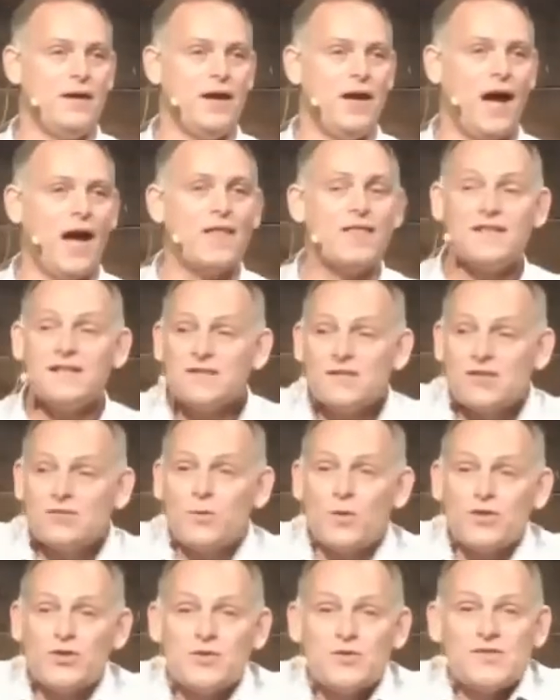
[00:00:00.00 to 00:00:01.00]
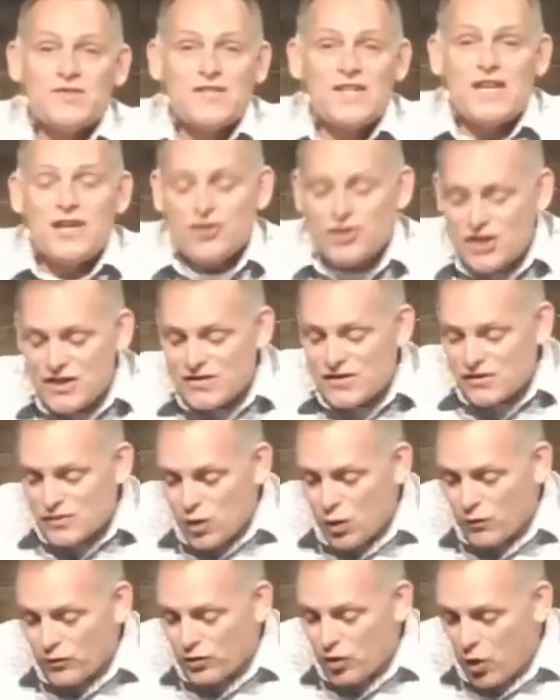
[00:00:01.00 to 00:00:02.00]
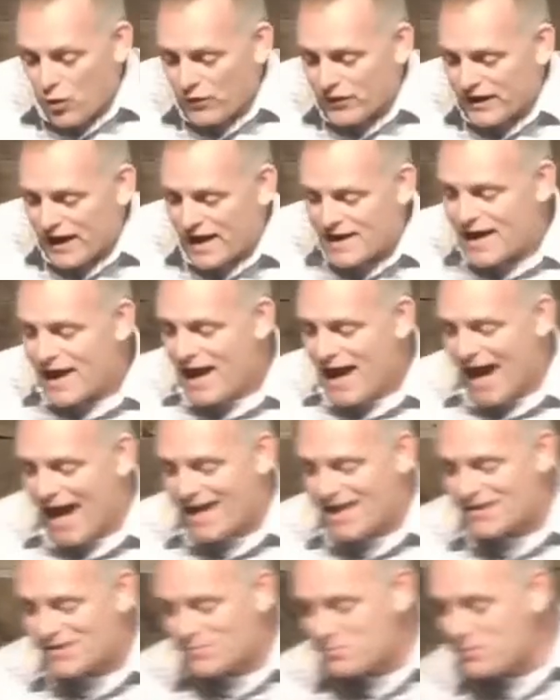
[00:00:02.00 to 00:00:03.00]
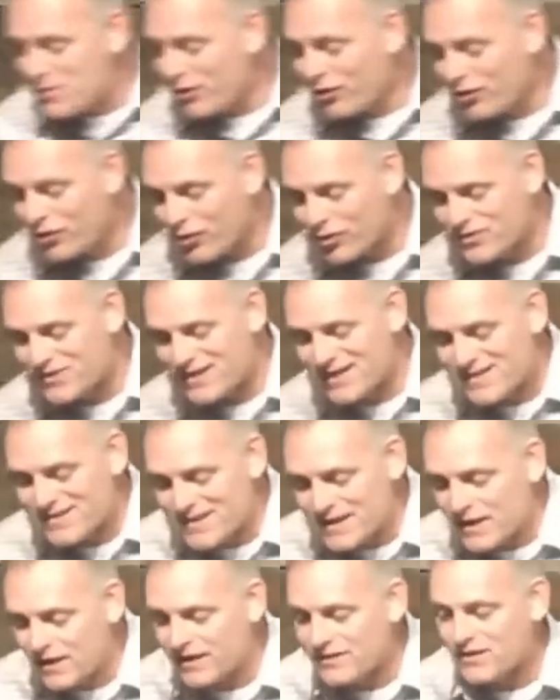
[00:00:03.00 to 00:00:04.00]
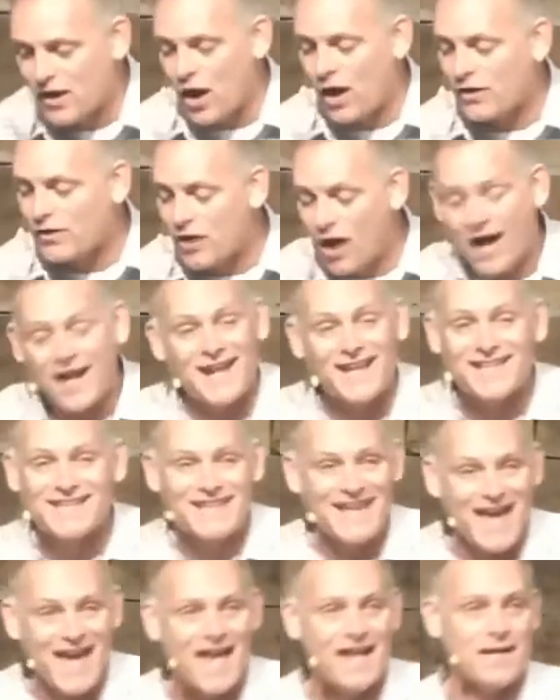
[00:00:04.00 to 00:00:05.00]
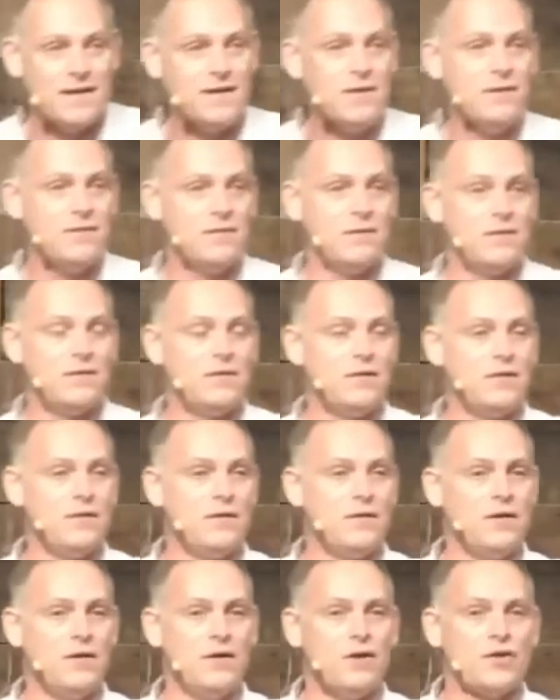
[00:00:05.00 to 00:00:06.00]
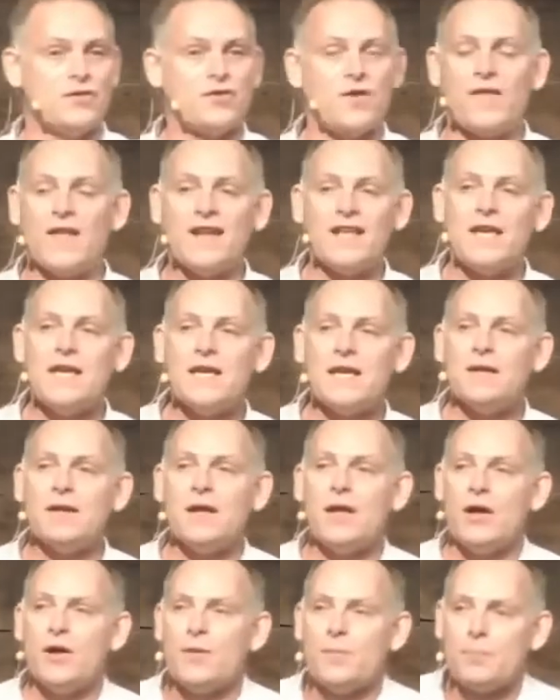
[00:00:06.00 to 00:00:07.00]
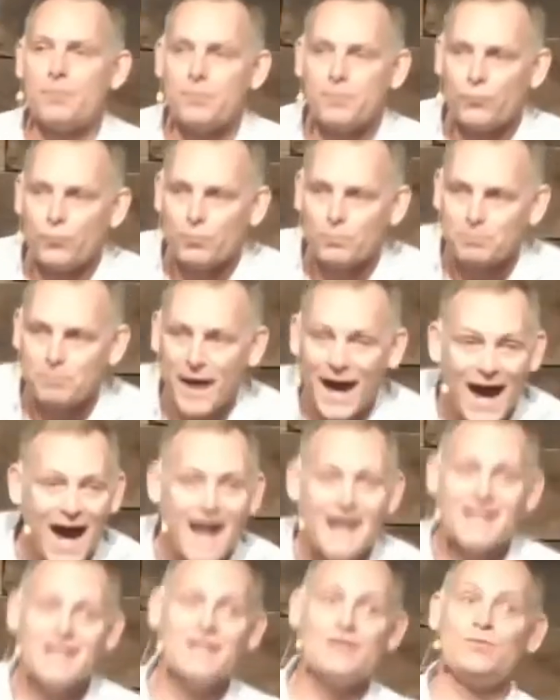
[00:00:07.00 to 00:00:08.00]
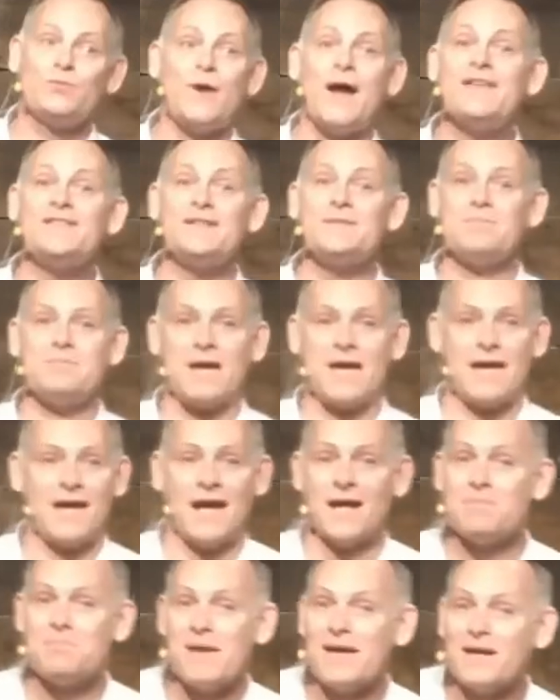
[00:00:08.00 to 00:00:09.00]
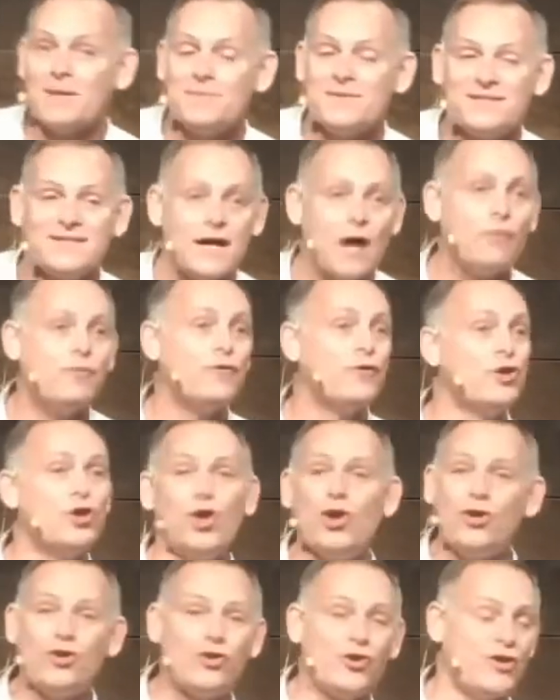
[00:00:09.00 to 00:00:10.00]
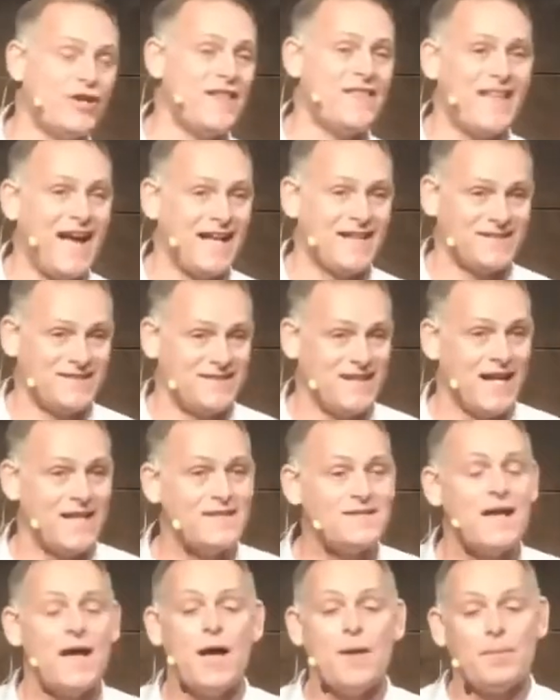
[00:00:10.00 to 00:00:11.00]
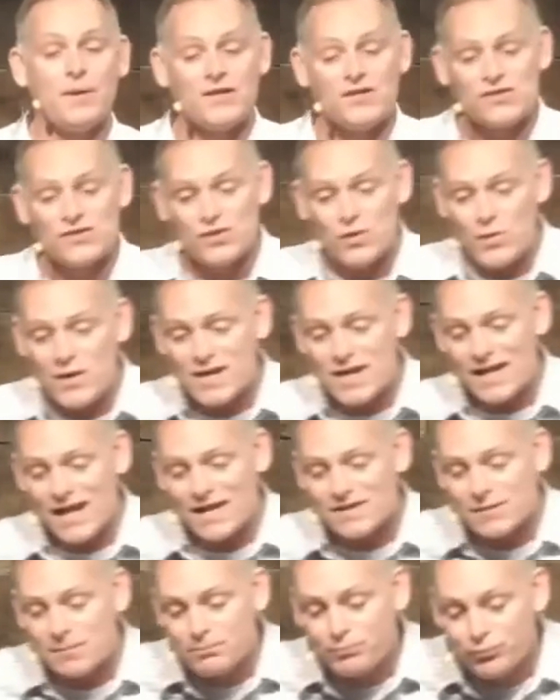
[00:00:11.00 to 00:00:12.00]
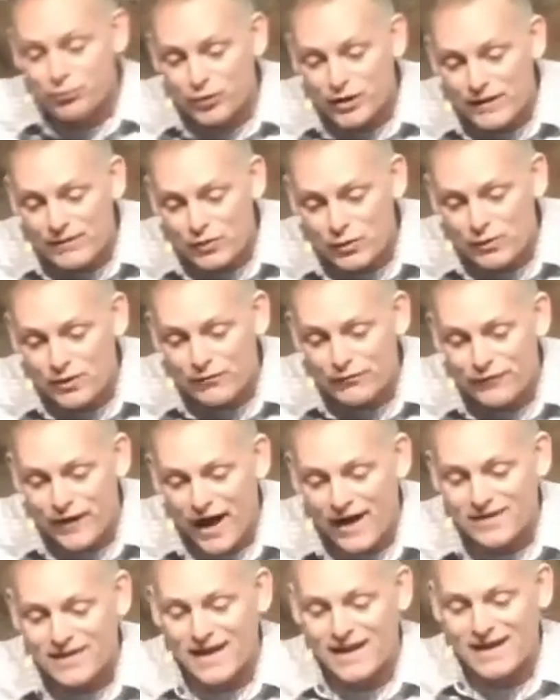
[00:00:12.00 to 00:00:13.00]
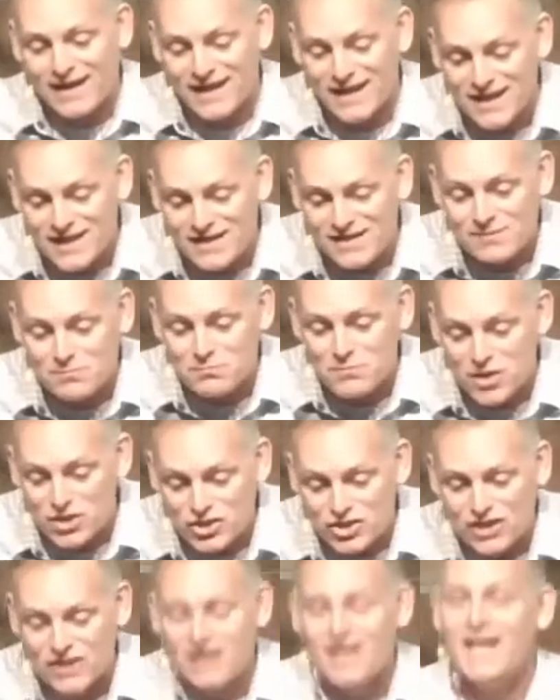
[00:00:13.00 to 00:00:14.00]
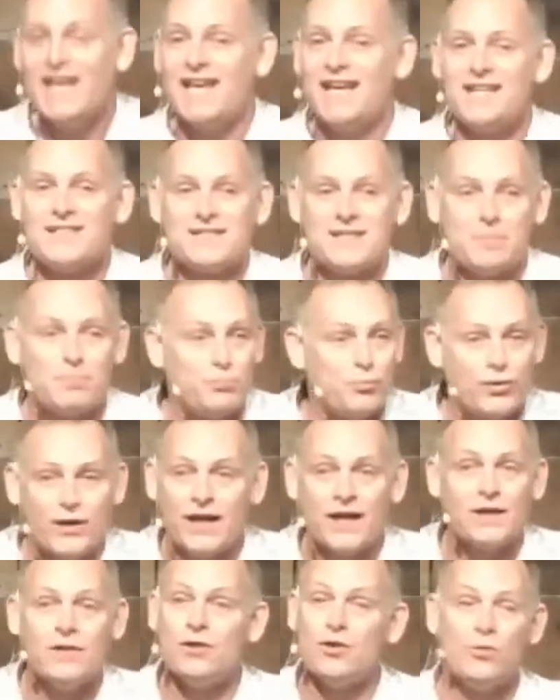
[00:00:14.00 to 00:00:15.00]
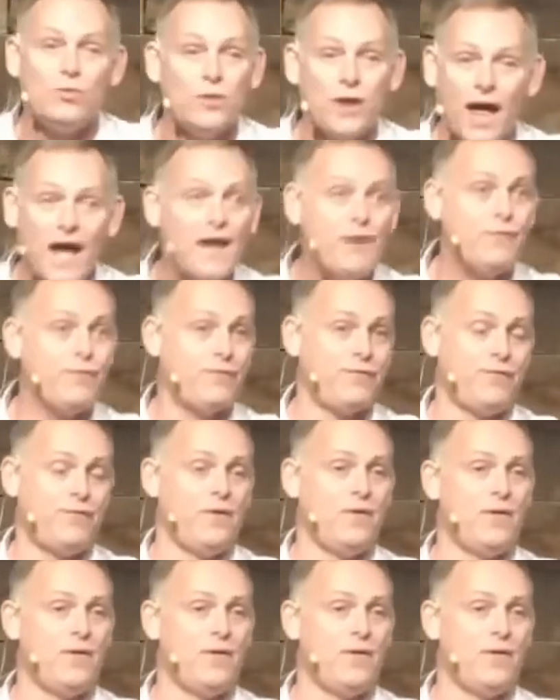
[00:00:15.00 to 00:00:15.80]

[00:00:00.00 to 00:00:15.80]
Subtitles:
And this is what you see in Jesus over and over again. And his miracles and his healings are not, again, so that he can pad his resume and make himself look good in that sense, but he's doing it as a preview of the fact that his mission is to bring new life.